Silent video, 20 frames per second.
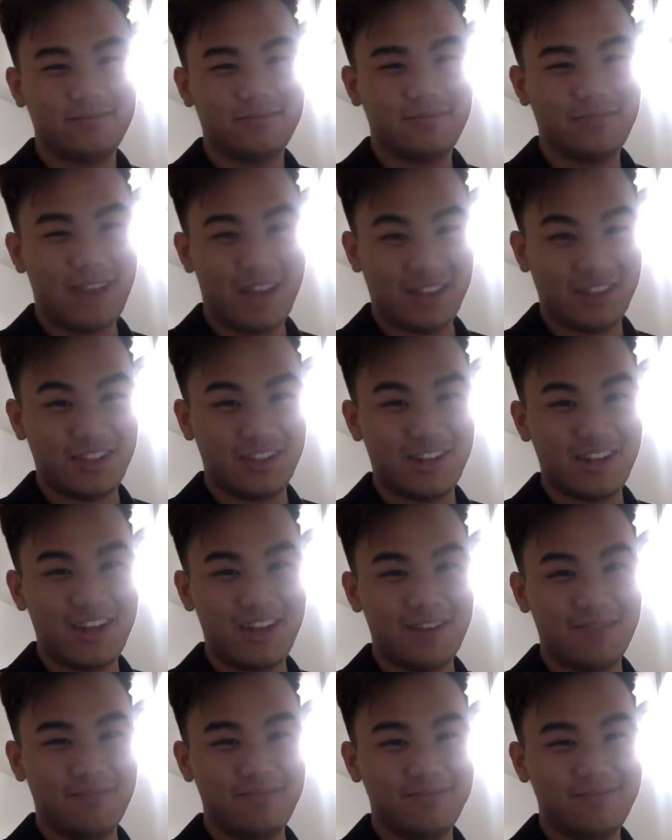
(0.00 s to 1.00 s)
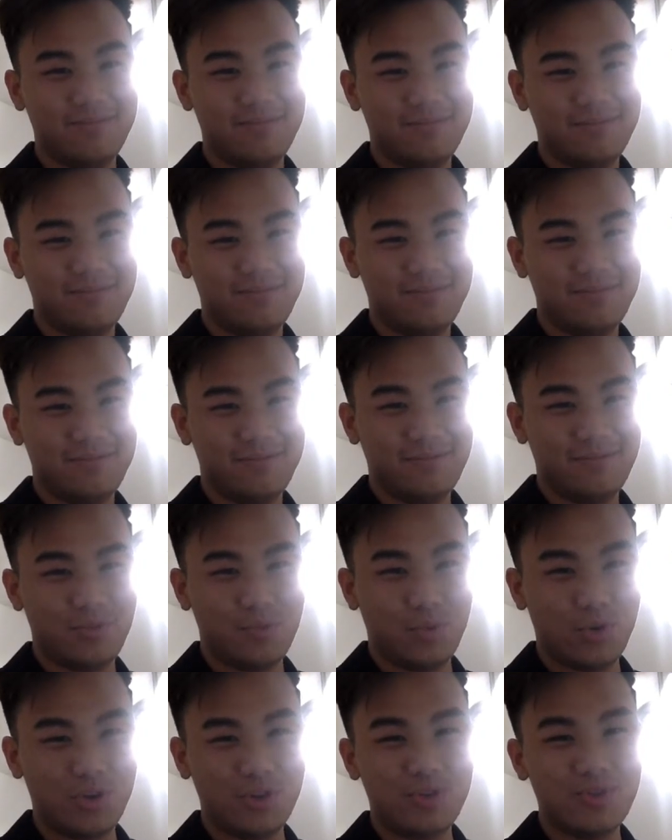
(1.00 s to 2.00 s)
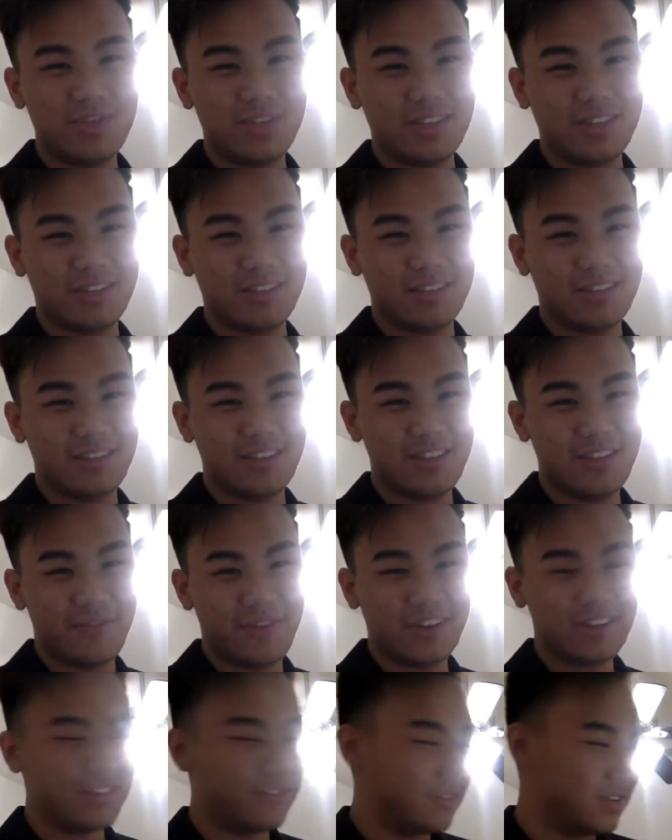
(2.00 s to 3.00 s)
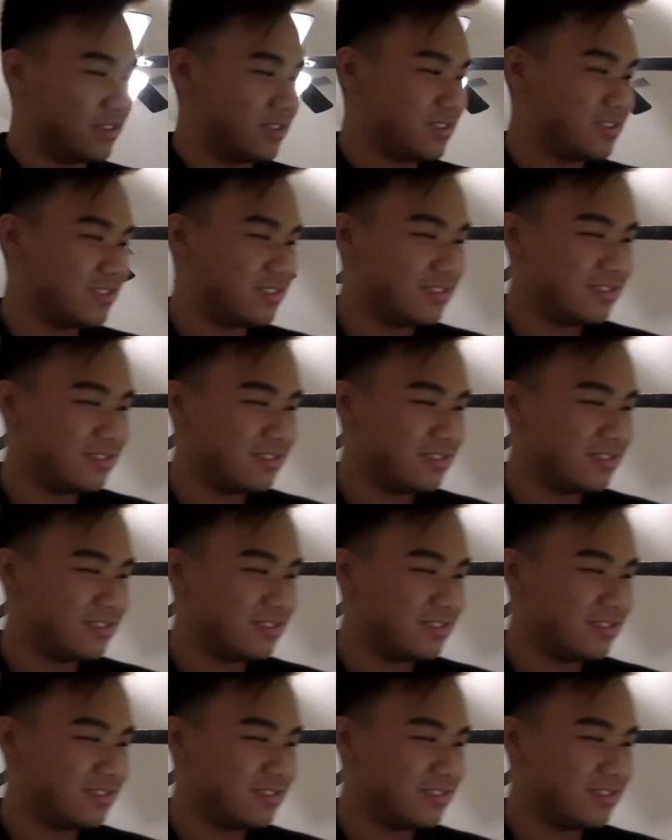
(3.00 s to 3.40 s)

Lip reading: at the dam, reducing the effectiveness.